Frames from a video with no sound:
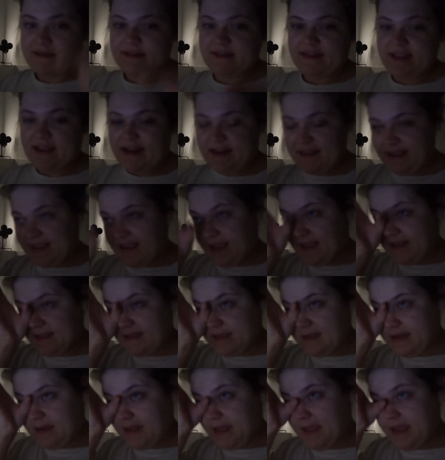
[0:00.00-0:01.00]

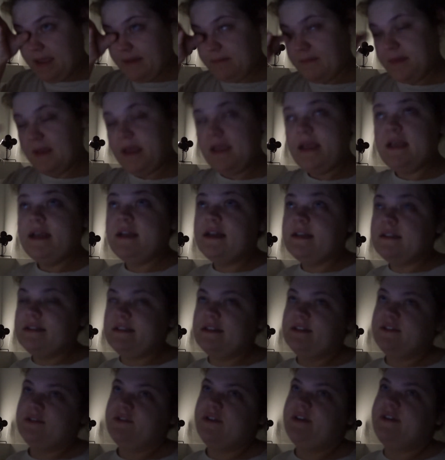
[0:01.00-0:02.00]
dedicated I am
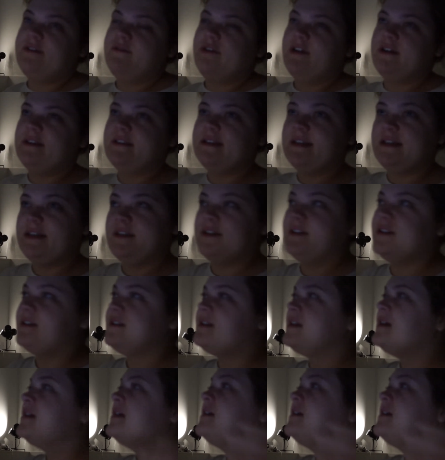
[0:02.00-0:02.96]
to screenwriting, because